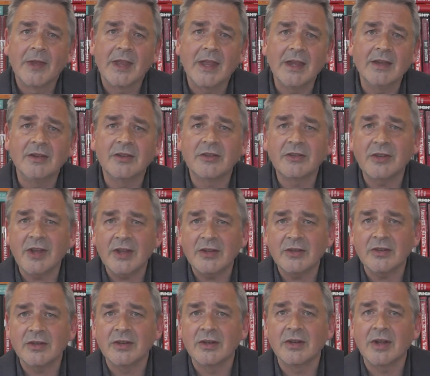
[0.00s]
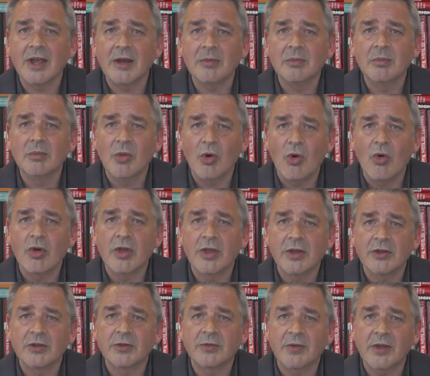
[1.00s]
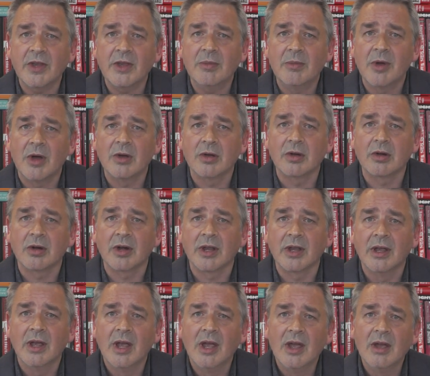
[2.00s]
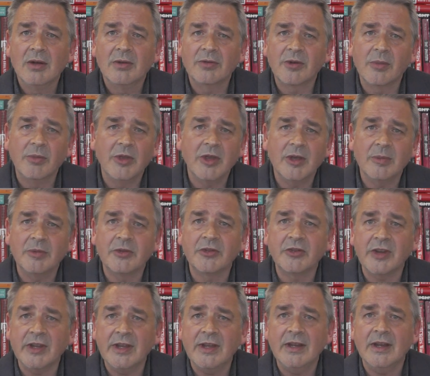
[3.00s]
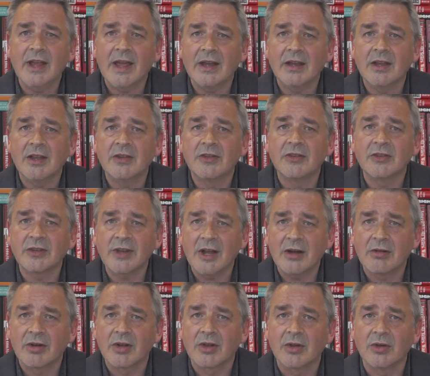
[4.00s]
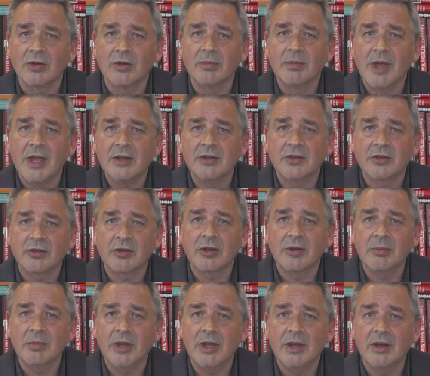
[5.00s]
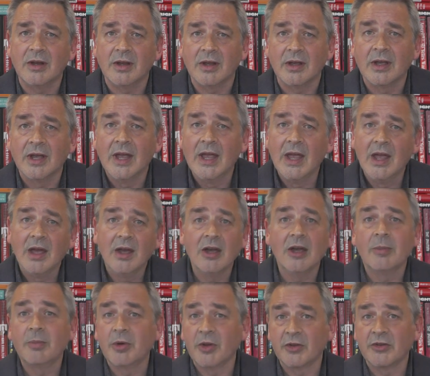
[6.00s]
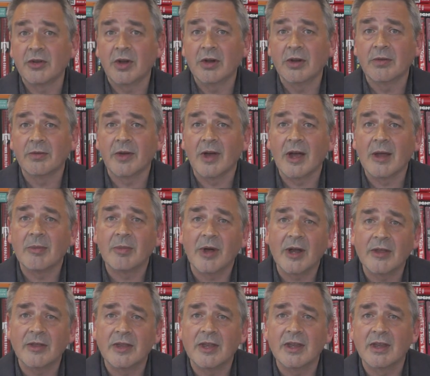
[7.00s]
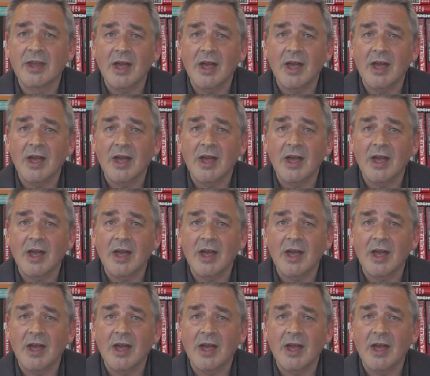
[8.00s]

incessant and mawkish fear-mongering from the obscene and hysterical mainstream media, personified by the